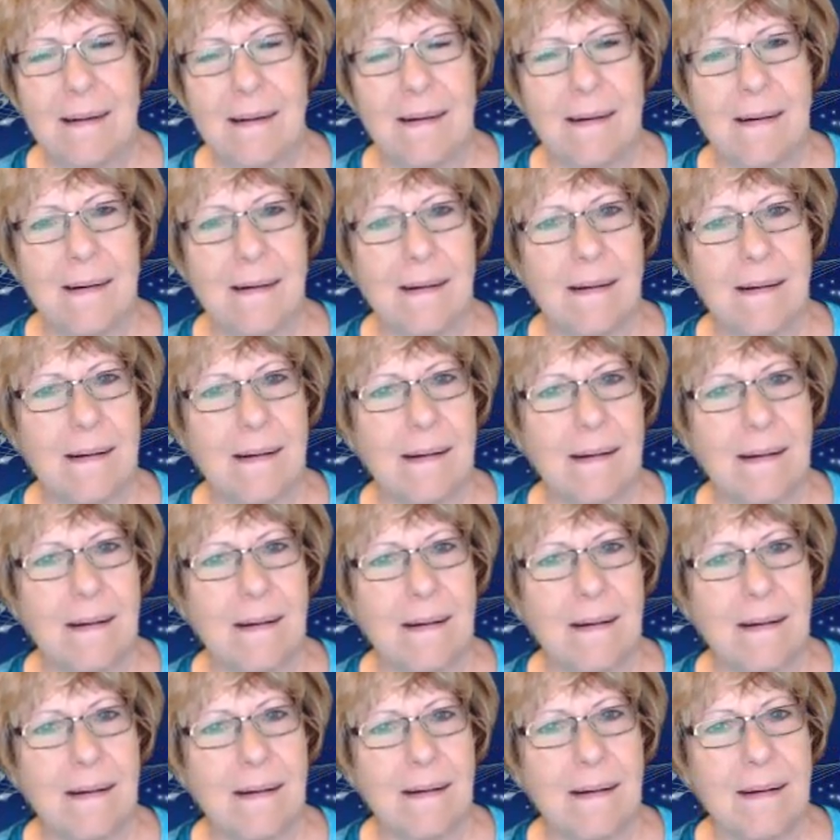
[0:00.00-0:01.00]

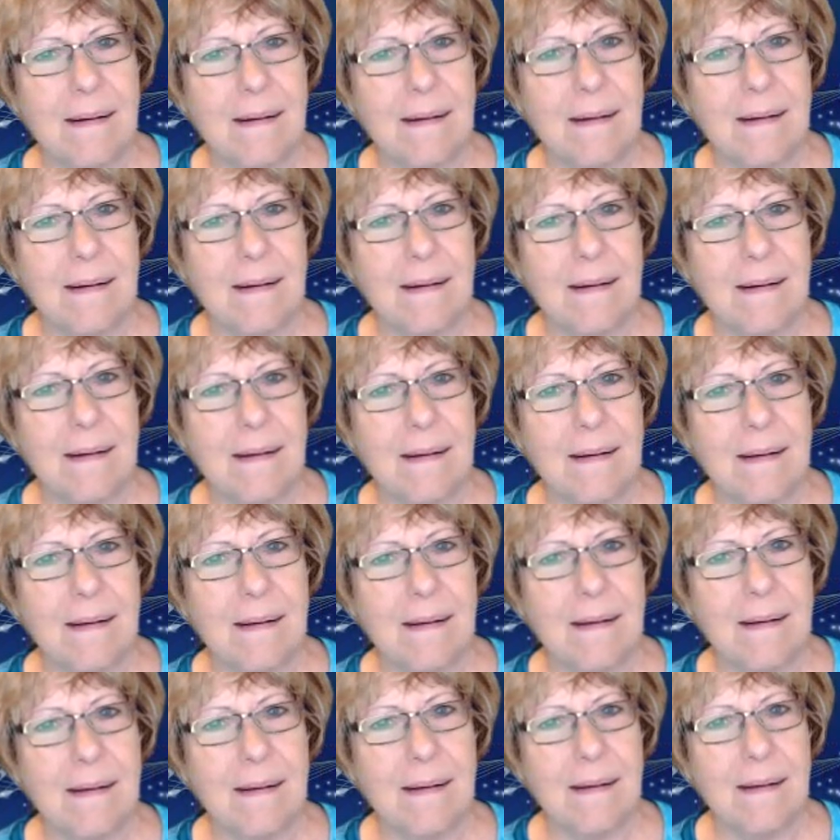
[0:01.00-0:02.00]

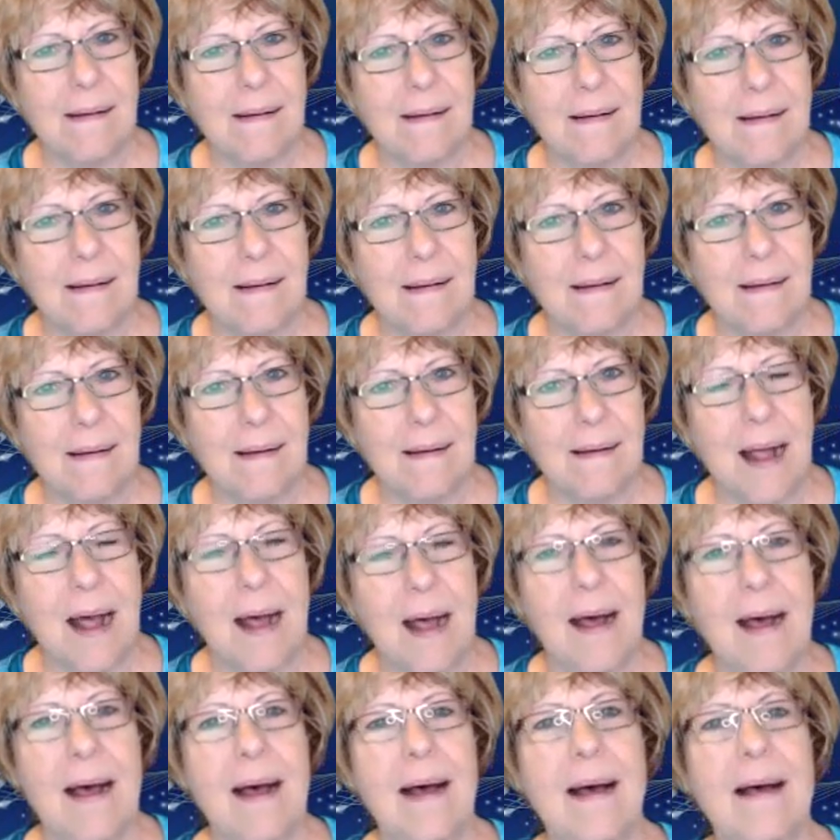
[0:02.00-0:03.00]

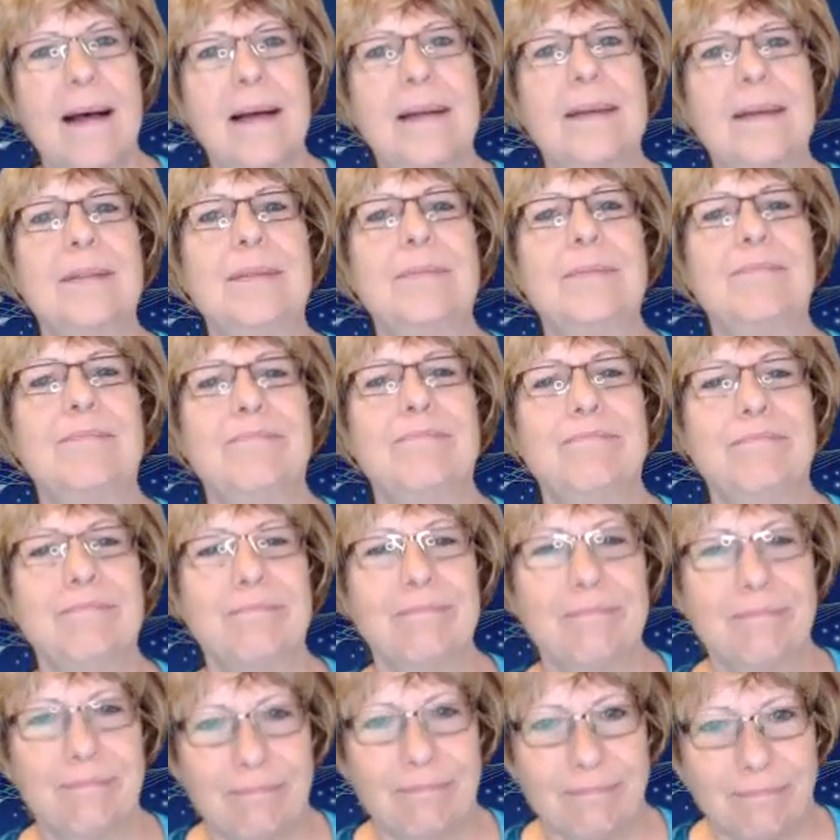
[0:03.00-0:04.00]

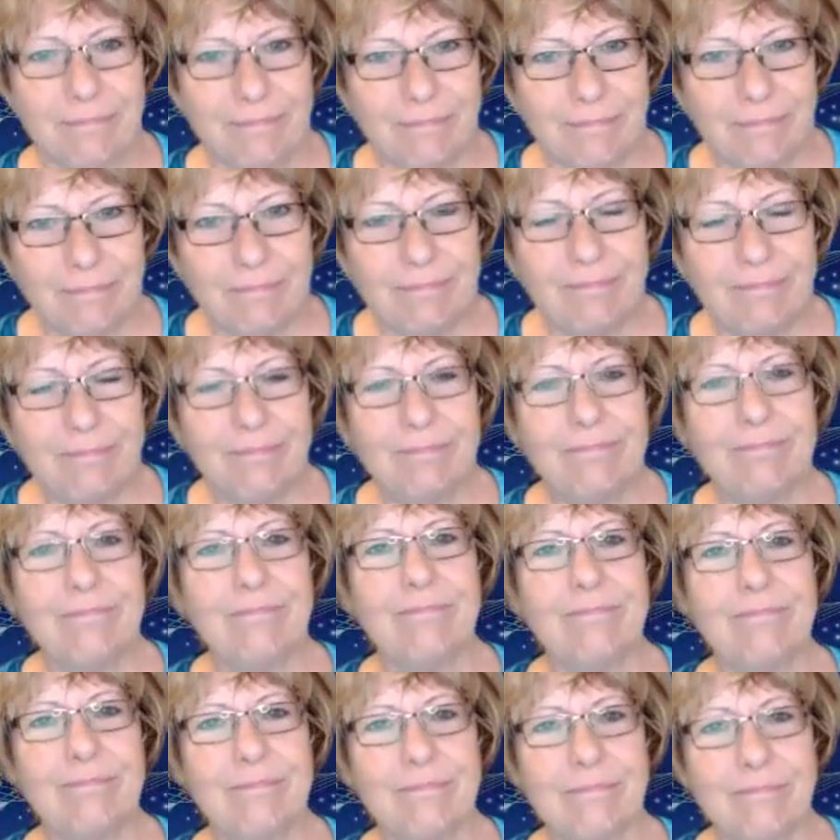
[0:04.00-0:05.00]

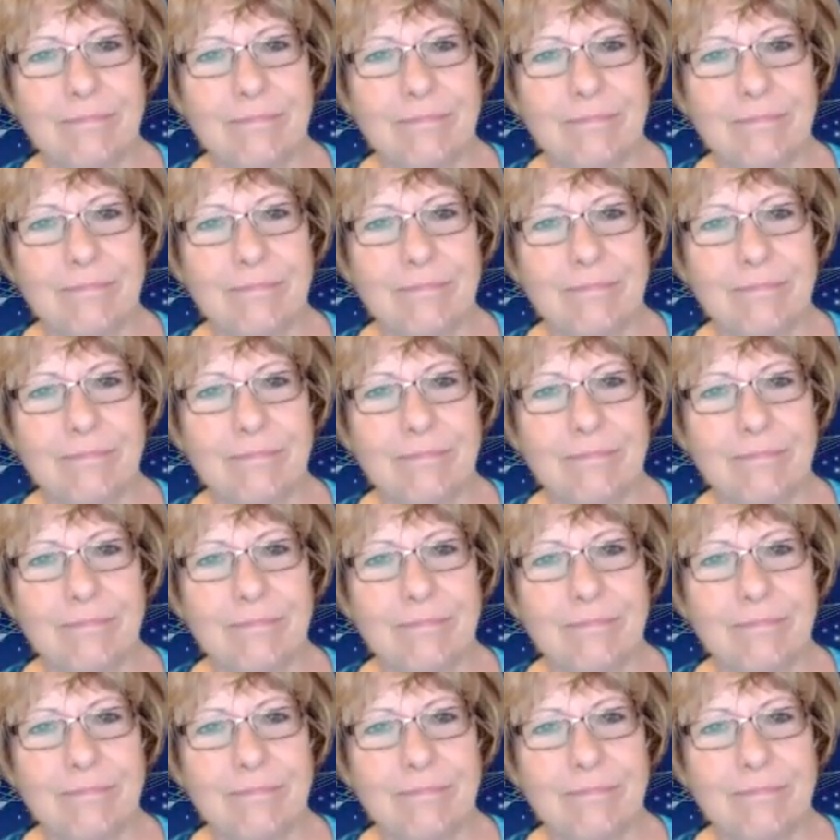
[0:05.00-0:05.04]
(silent)